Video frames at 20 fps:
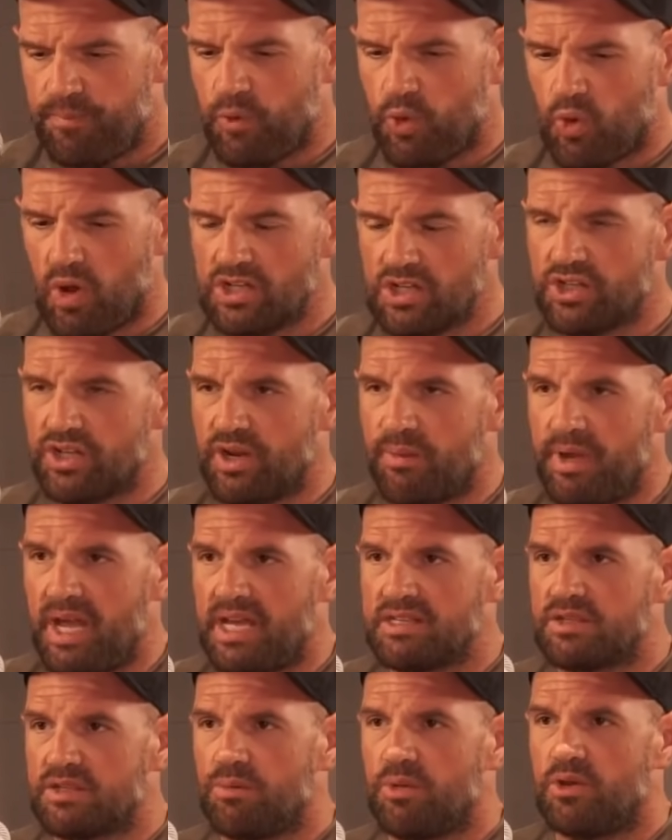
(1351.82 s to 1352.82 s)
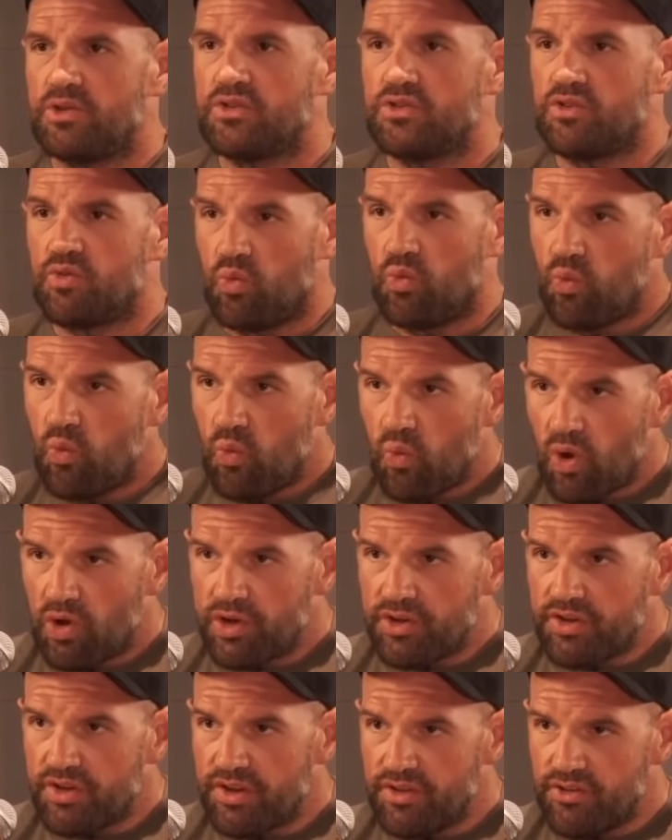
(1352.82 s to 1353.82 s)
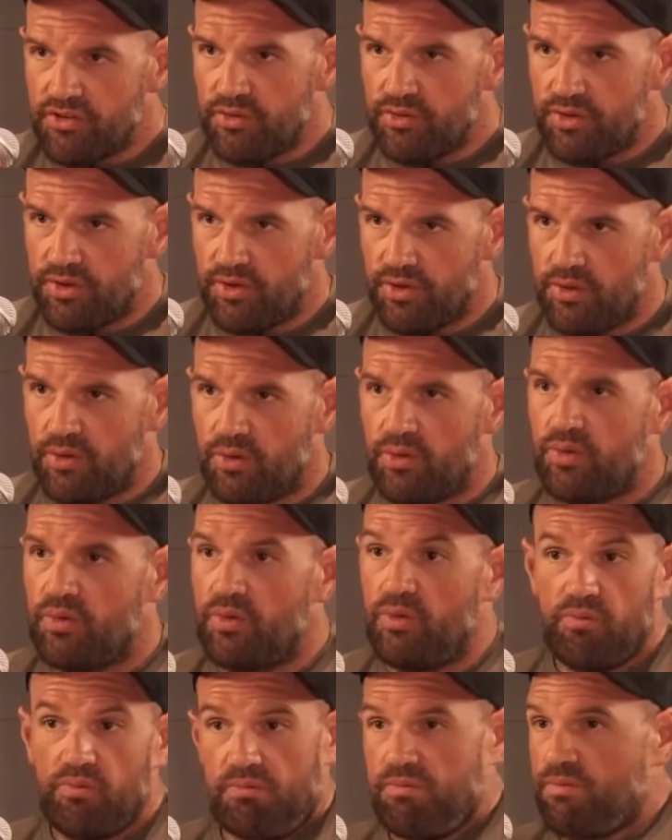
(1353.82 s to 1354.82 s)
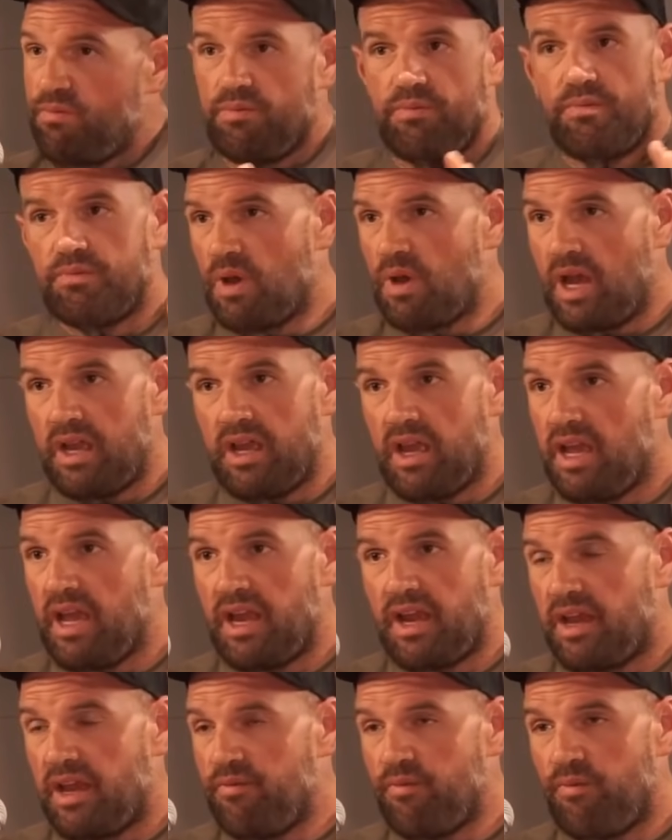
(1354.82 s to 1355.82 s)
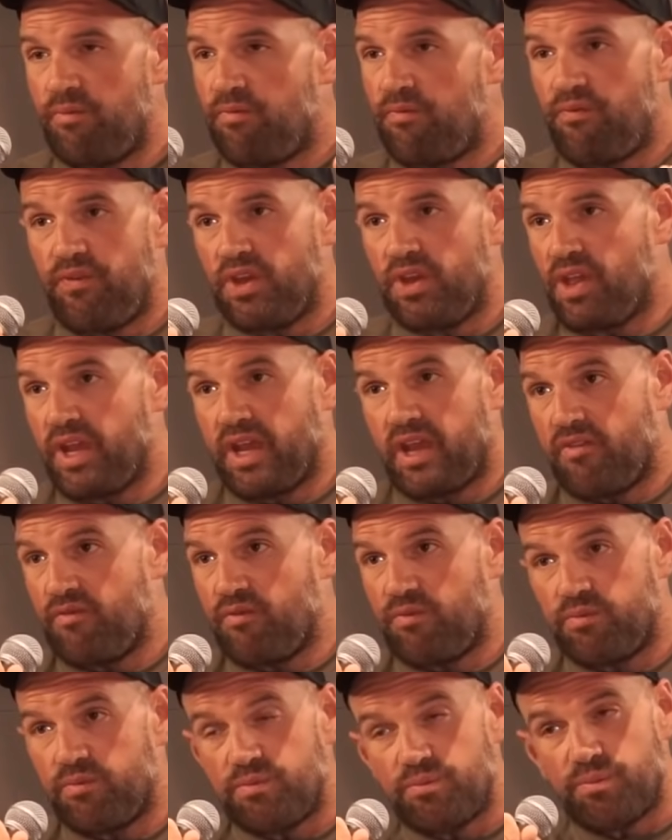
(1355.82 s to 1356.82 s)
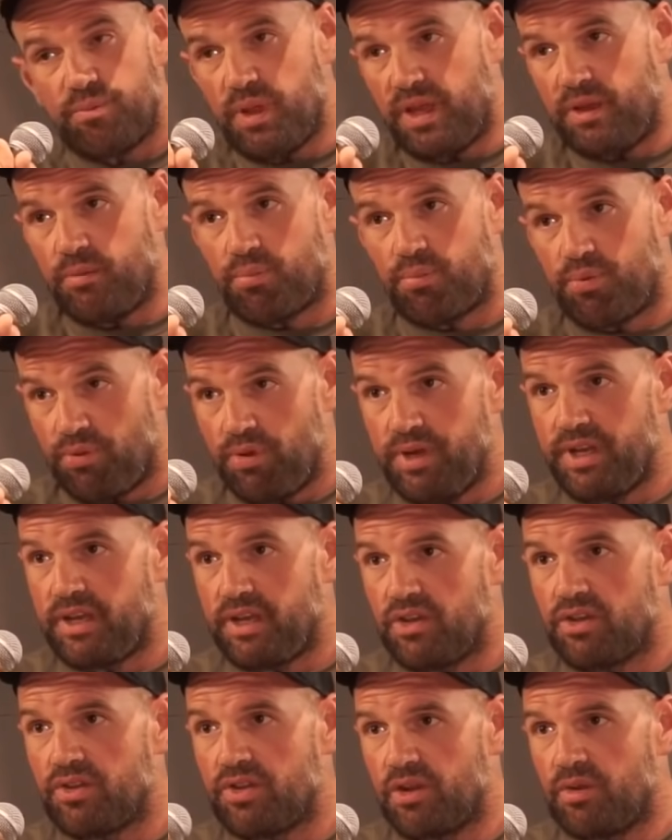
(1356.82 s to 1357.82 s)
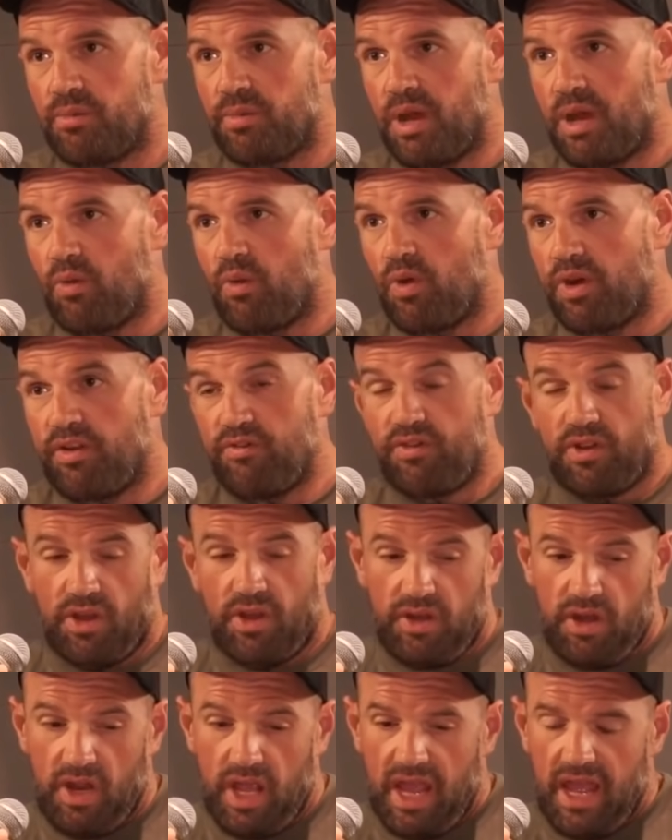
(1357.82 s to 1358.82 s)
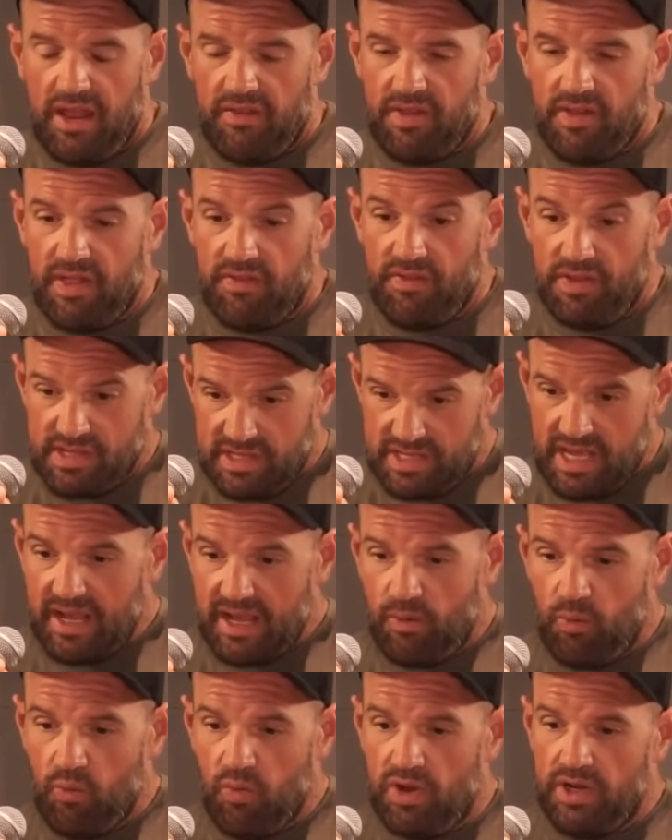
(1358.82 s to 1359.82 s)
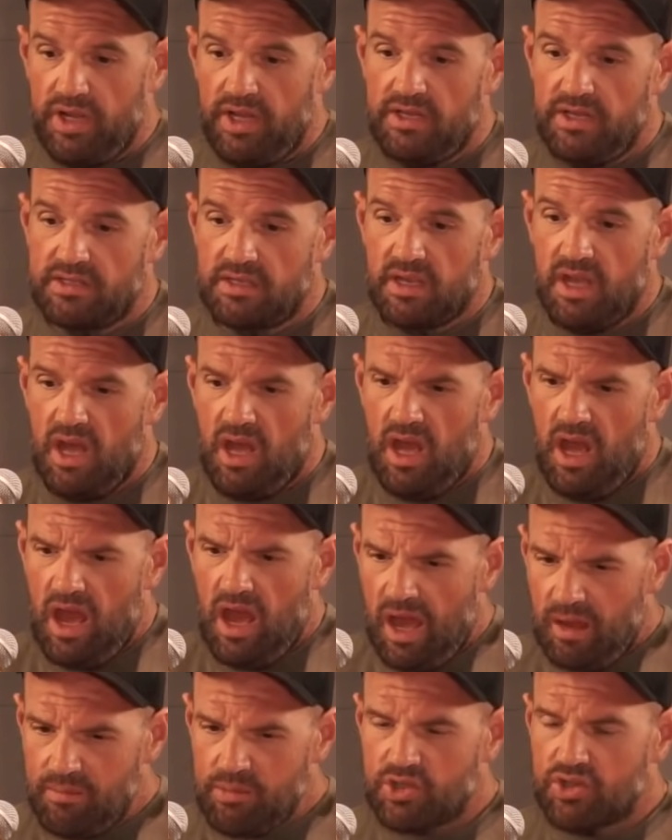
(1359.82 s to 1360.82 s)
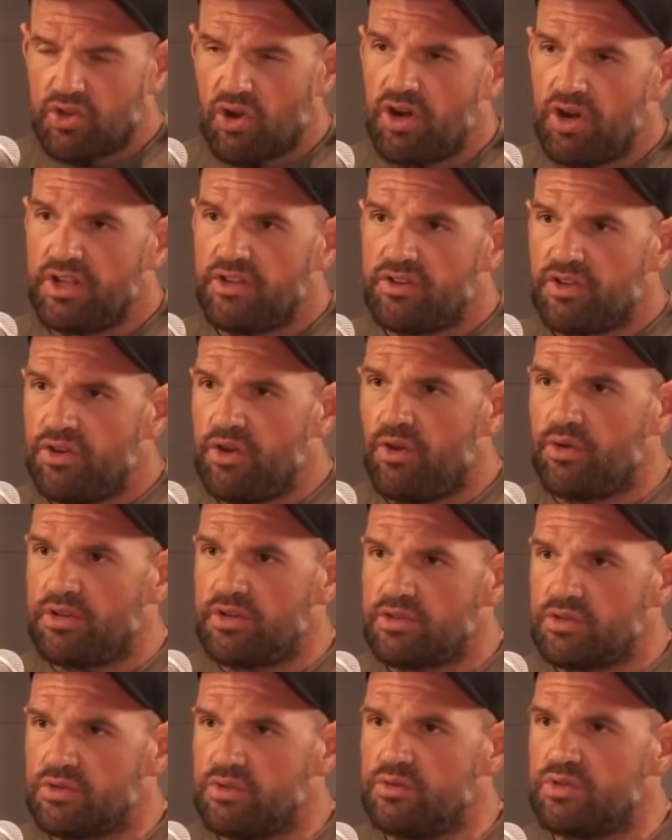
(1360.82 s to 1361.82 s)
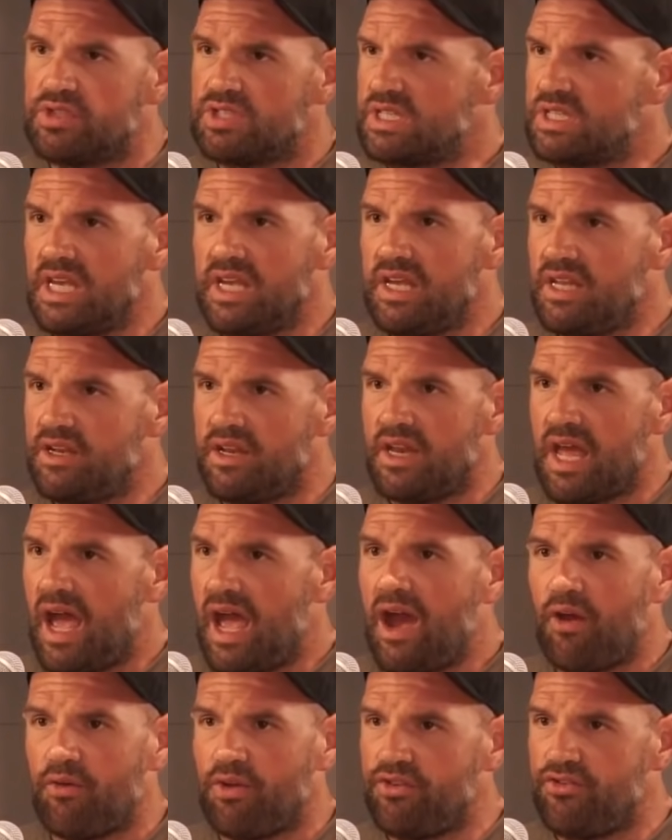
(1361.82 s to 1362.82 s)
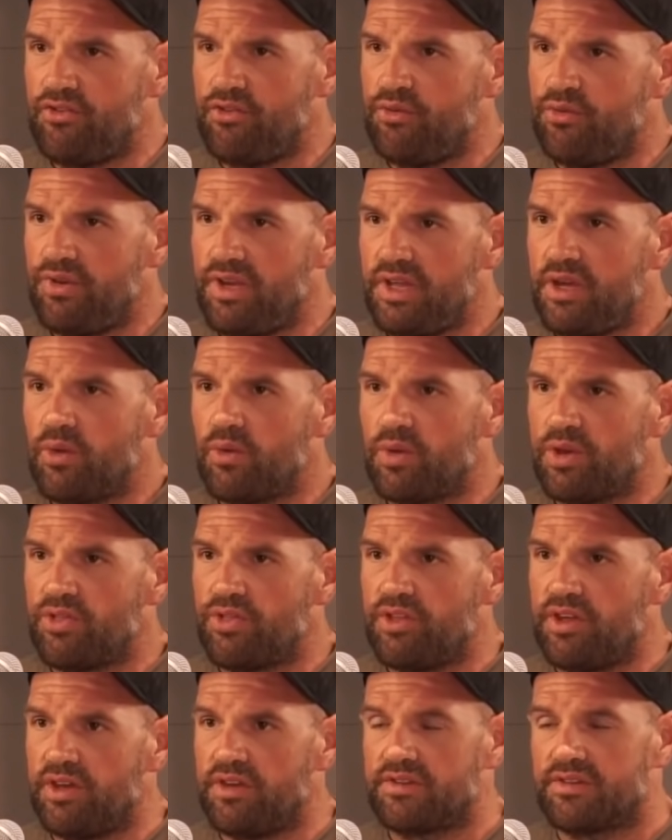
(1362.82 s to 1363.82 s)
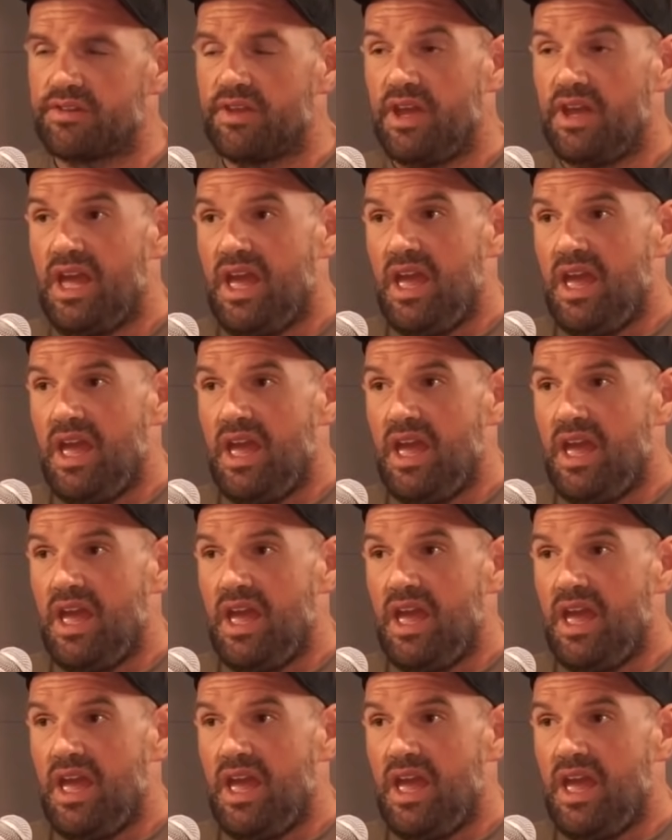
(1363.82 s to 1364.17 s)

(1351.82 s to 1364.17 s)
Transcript: question I'm asked the most is, what did you do? And I feel like I've been pretty clear about what I've done. And then the second one is, I'm starting to notice loose skin. How did you deal with this?